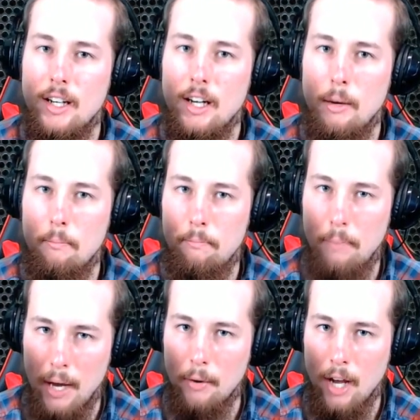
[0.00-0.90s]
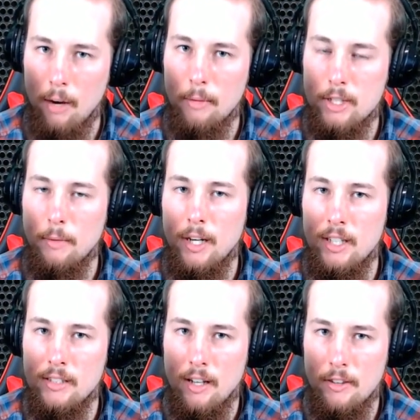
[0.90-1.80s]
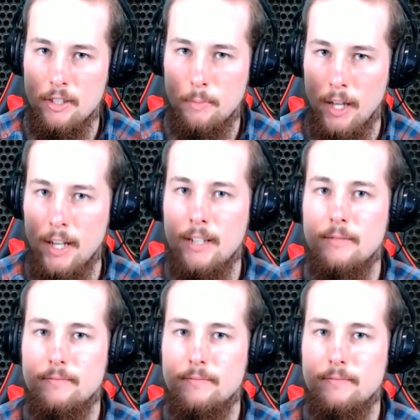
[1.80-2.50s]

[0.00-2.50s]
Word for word: about how much money is on this planet?